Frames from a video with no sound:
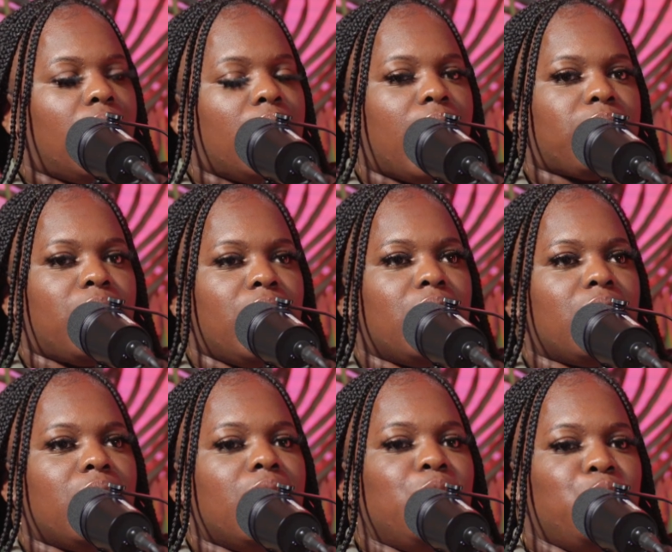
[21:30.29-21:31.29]
And I
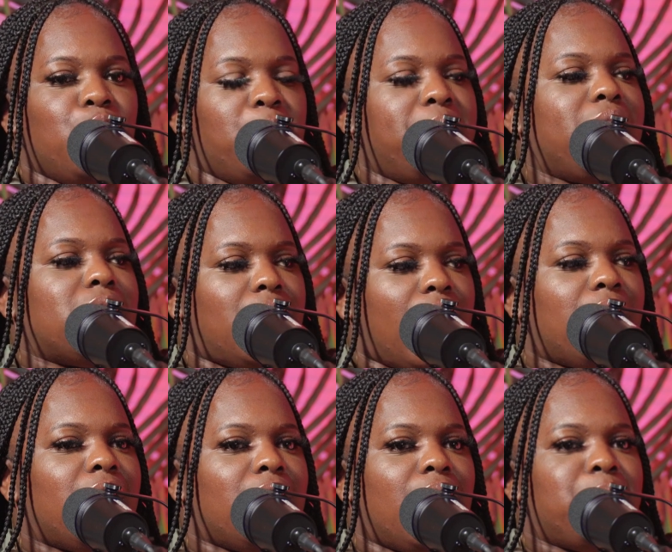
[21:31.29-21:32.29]
think, being
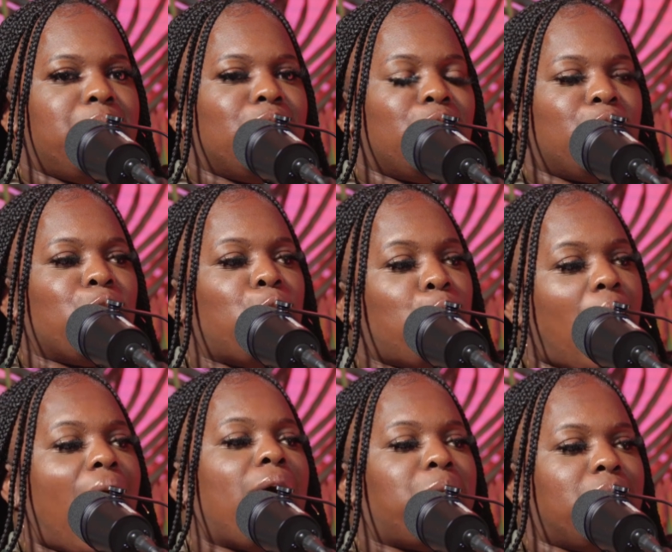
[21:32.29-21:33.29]
down, it let me learn who
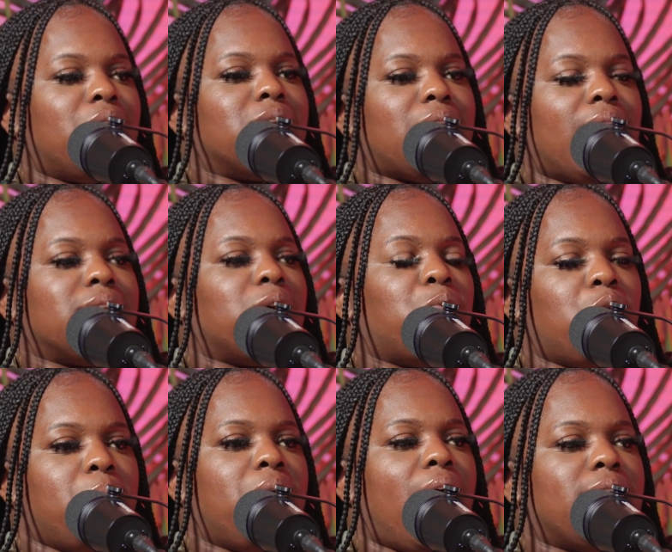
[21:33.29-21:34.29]
I was as a
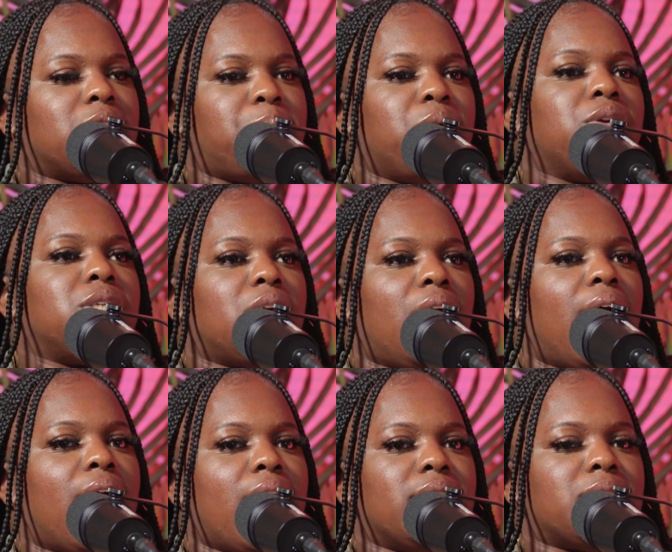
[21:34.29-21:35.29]
woman, as a person,
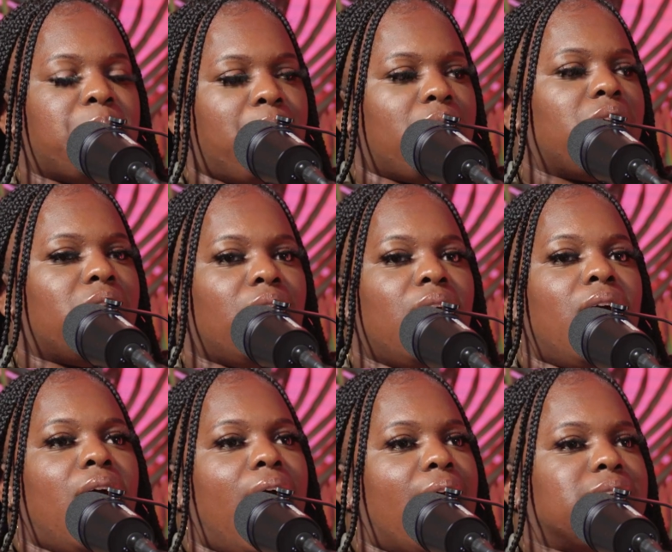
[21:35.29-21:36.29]
as a mother,
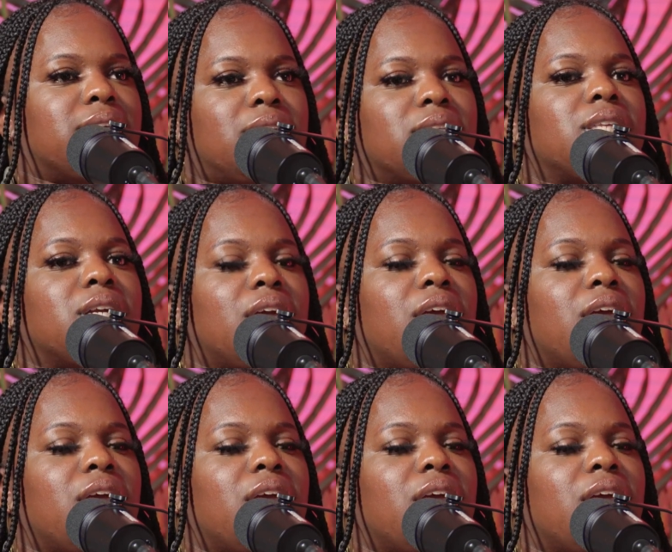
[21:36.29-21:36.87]
as a sister.